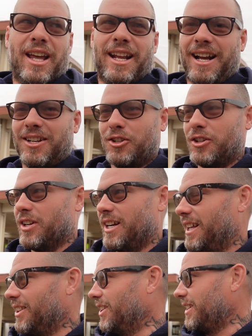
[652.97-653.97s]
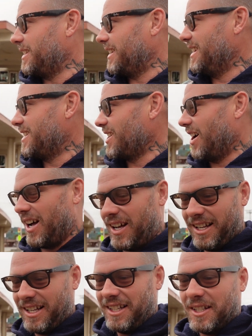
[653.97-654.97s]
And I turned and I looked and I saw